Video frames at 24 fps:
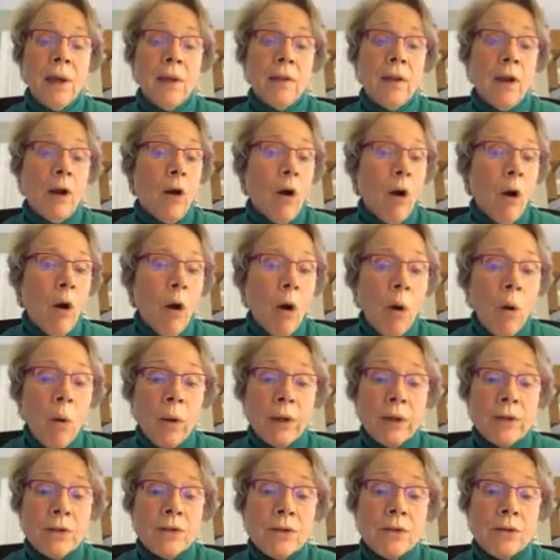They're
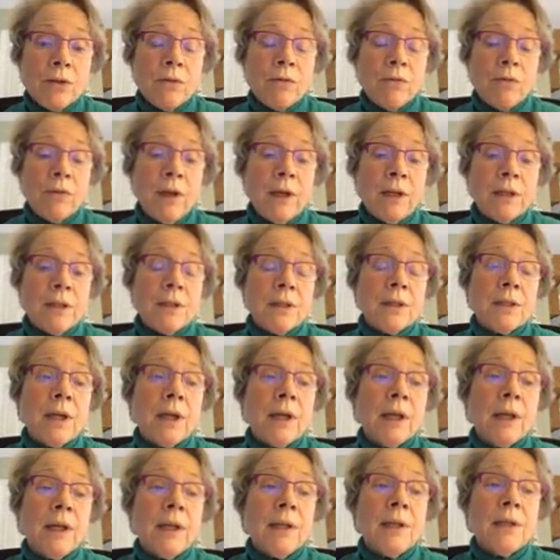always two-phase
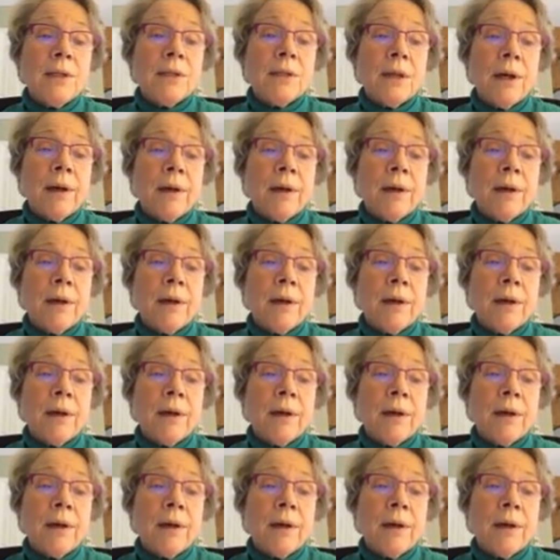studies.